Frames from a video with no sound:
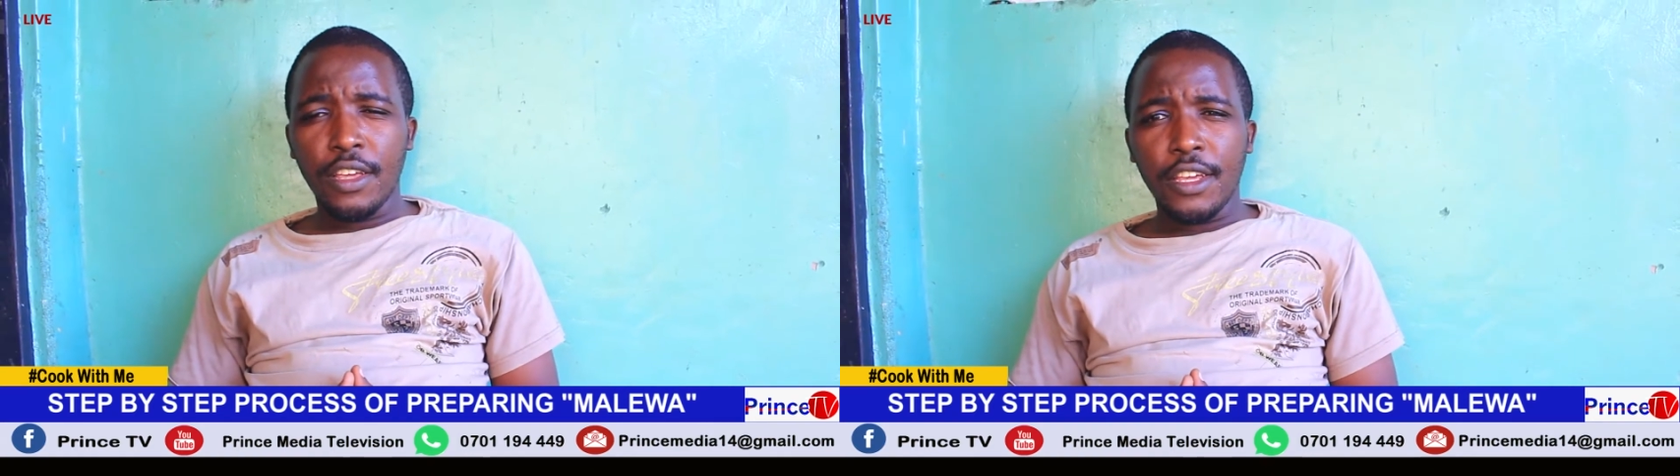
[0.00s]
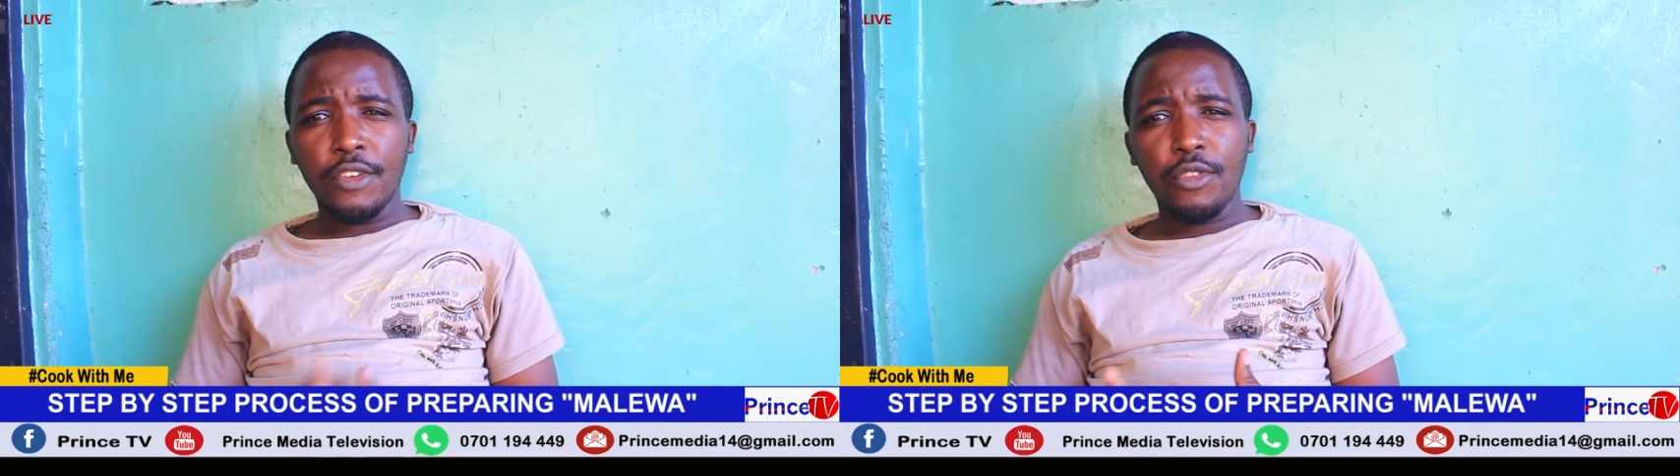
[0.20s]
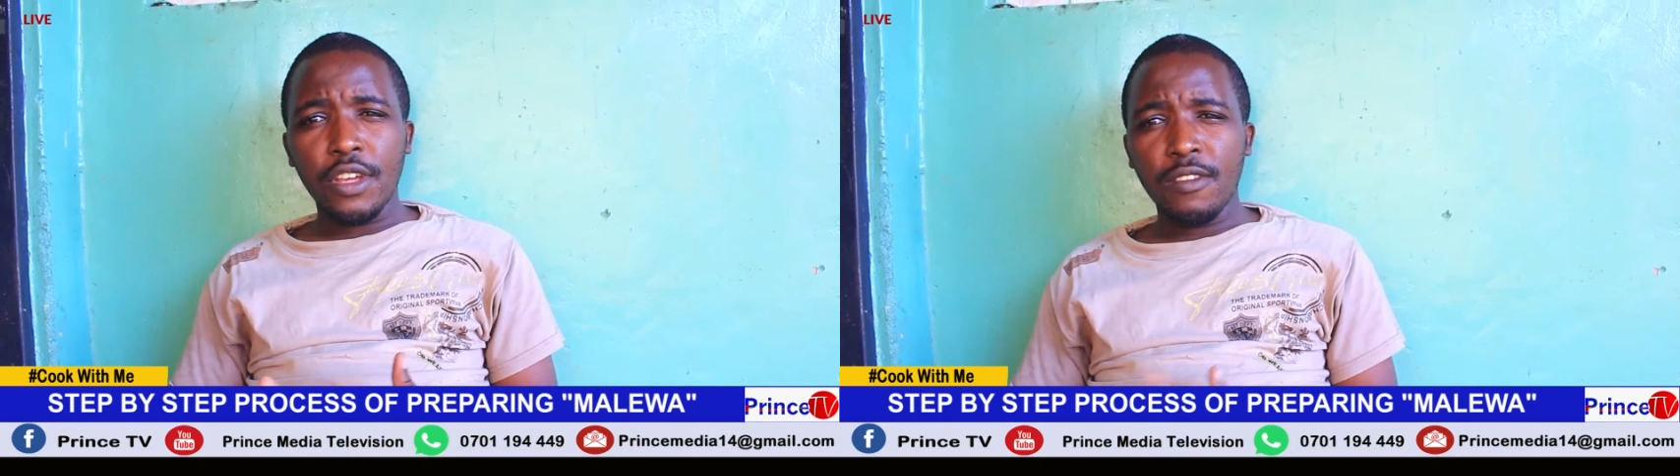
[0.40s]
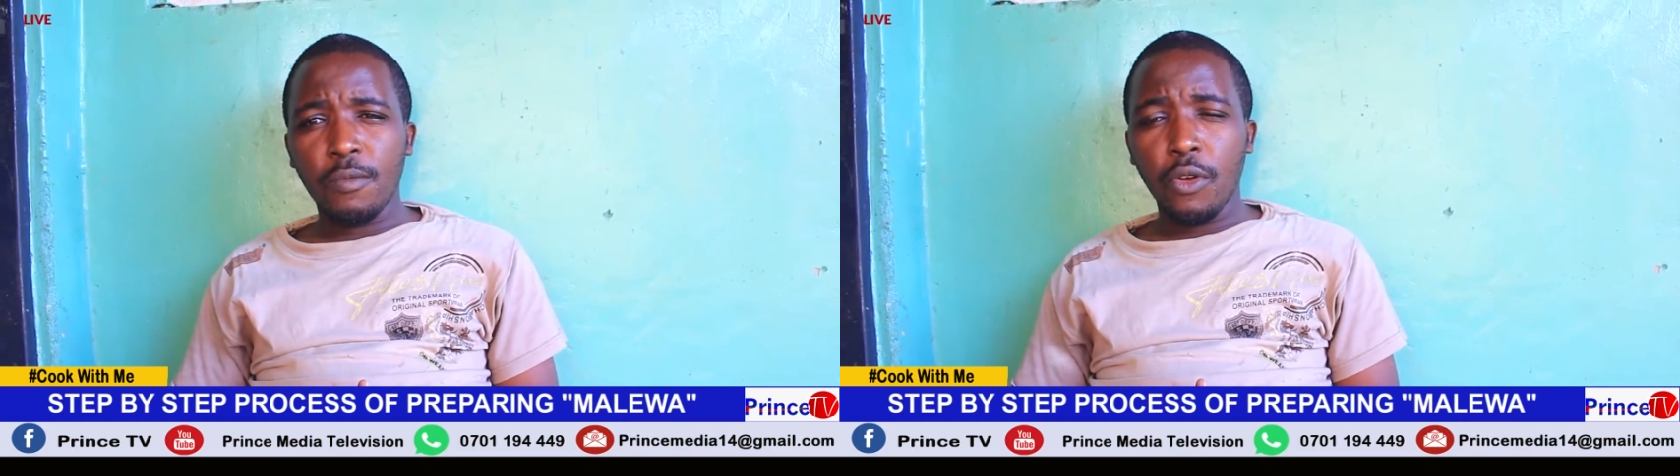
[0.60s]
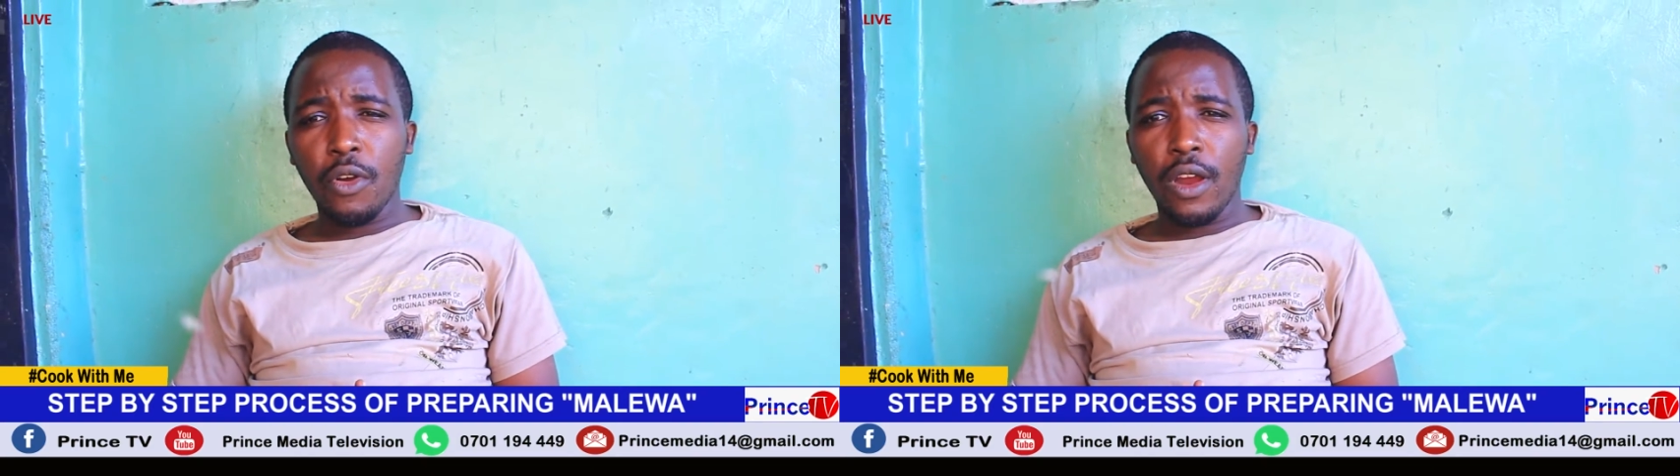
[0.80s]
In today's
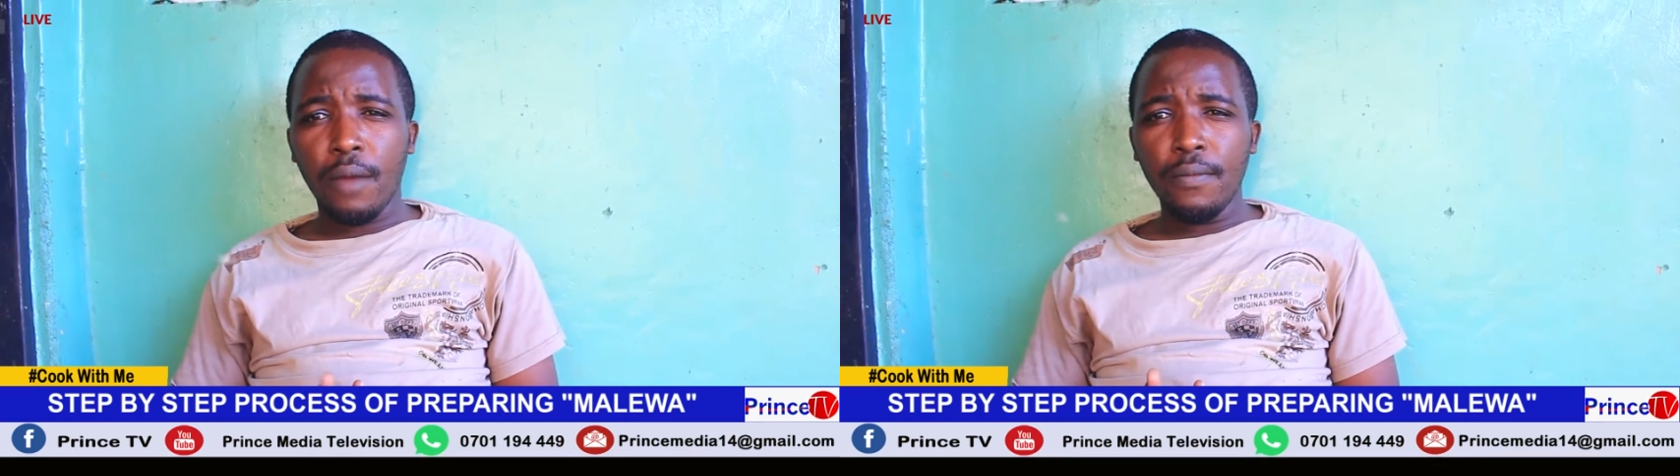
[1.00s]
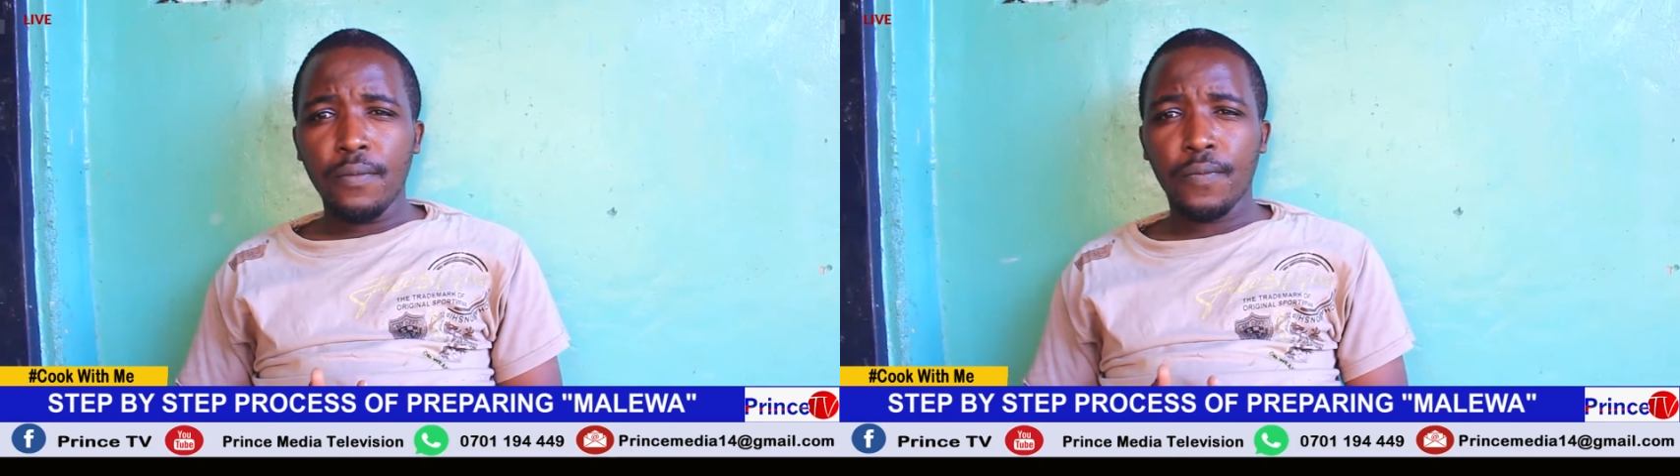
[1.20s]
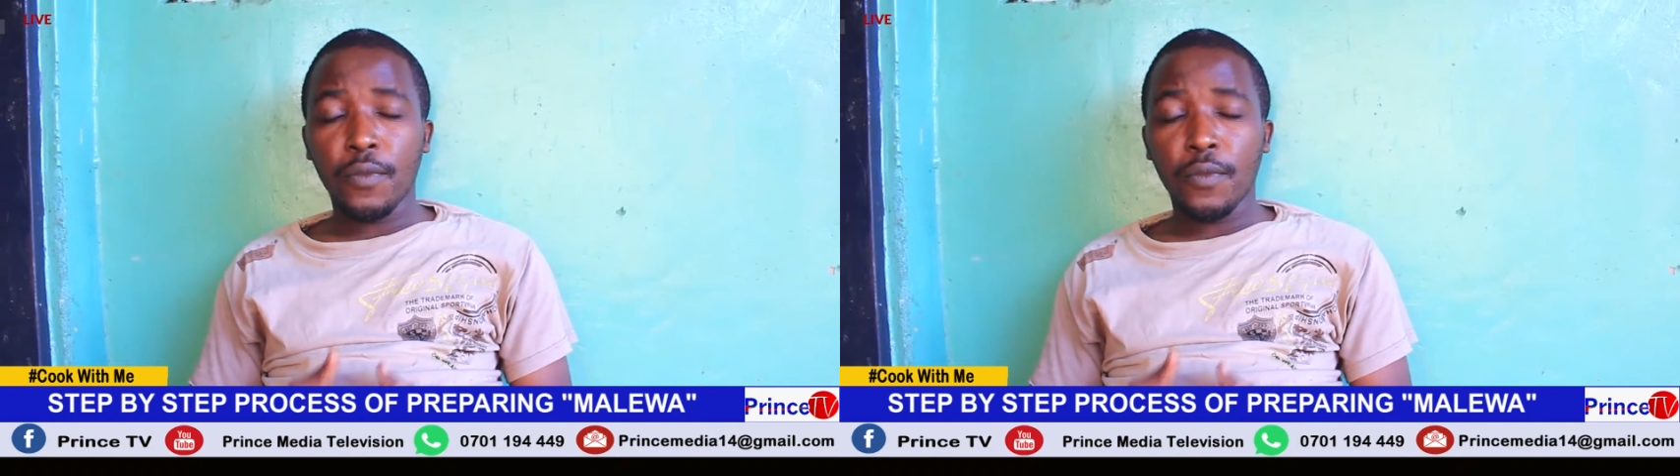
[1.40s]
program,